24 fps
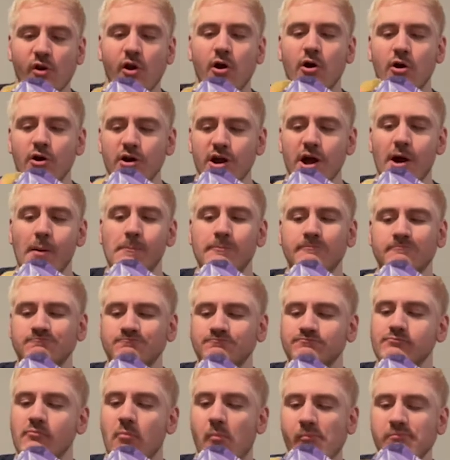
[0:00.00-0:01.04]
Oh yeah.
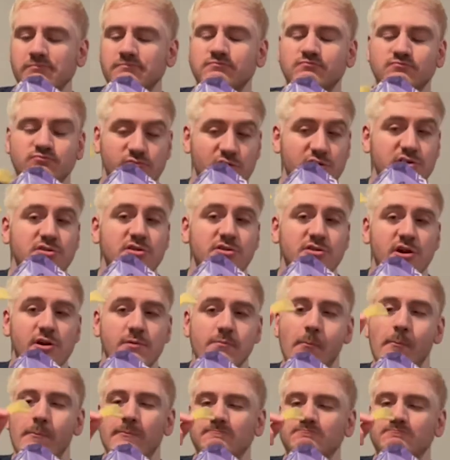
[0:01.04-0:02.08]
These are good.